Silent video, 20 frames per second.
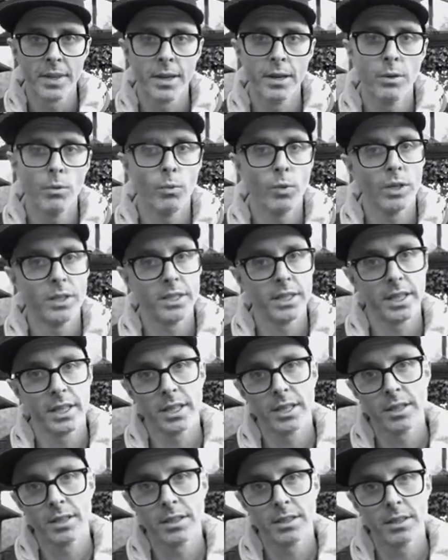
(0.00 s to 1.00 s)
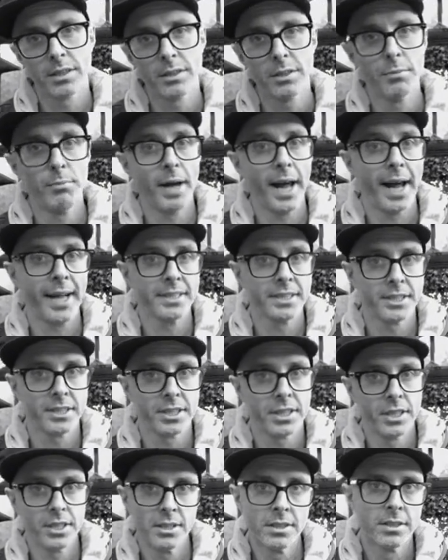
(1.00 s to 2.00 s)
One day, the bad
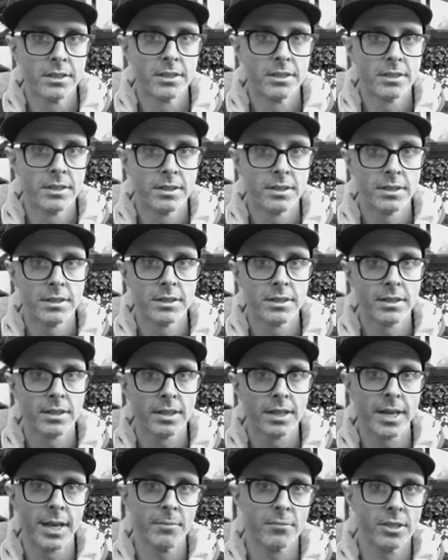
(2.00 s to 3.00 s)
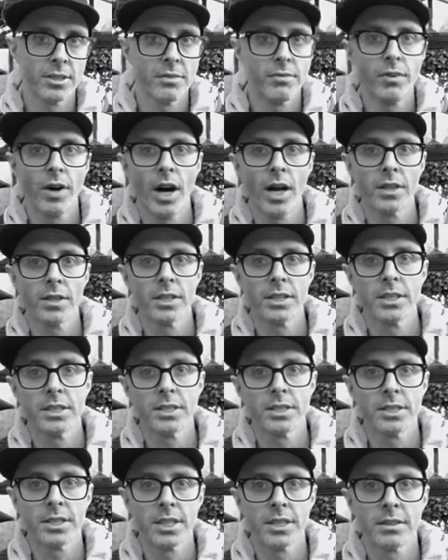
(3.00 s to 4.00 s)
son came to the father and he
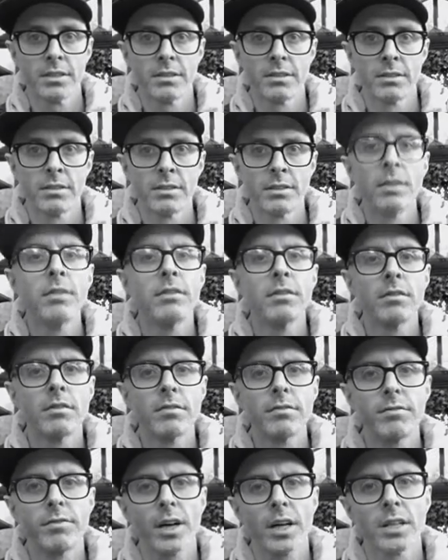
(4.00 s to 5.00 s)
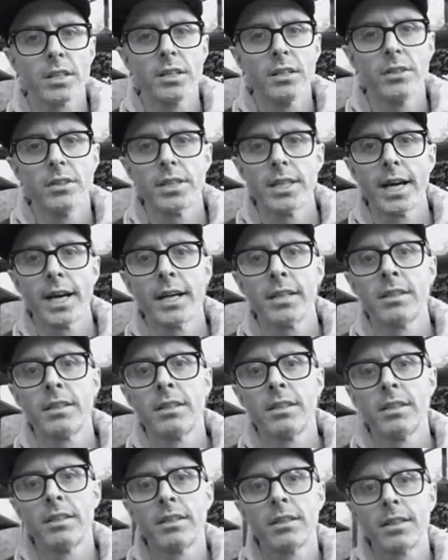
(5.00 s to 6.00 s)
said, "Fuck you, Dad.
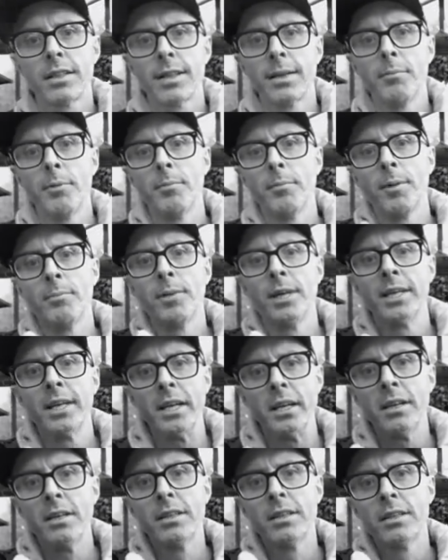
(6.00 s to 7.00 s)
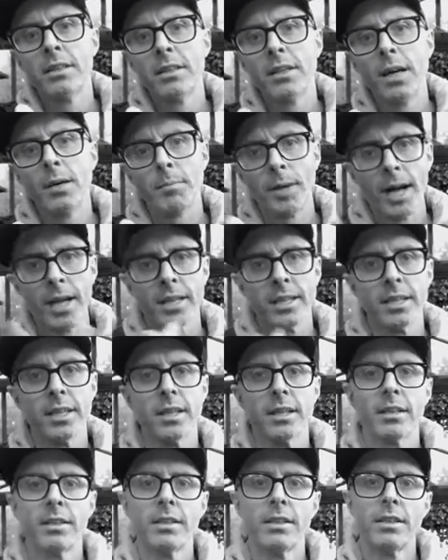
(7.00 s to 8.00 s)
Give me my money. I'm out of here."
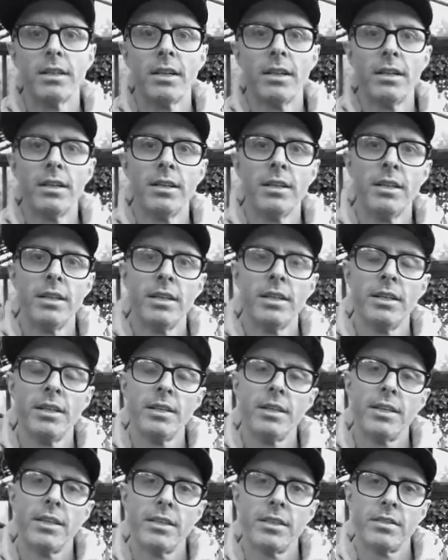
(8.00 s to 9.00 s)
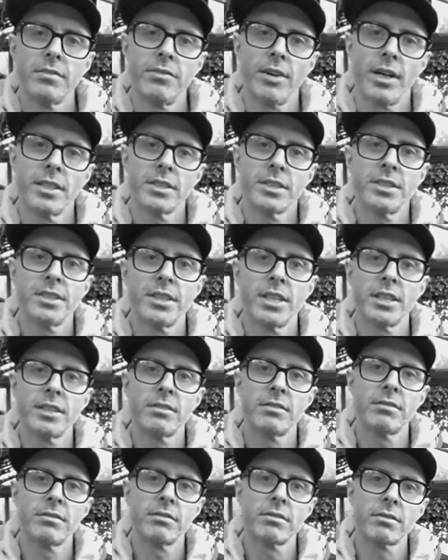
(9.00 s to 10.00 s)
And the father said,
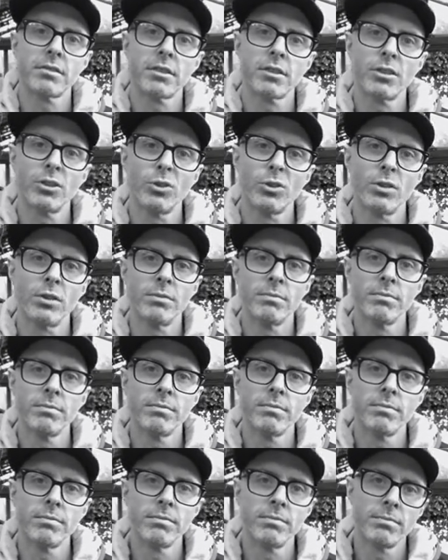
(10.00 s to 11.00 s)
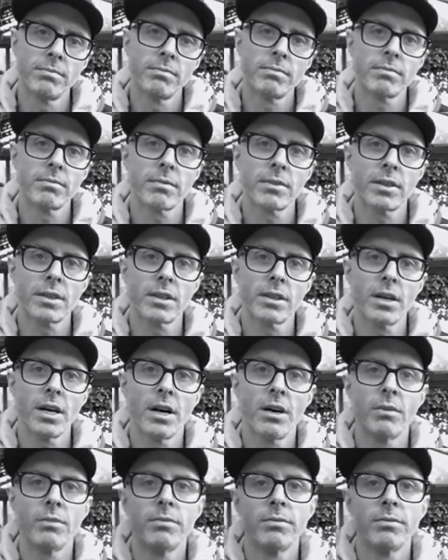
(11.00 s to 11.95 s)
"Cool. Go."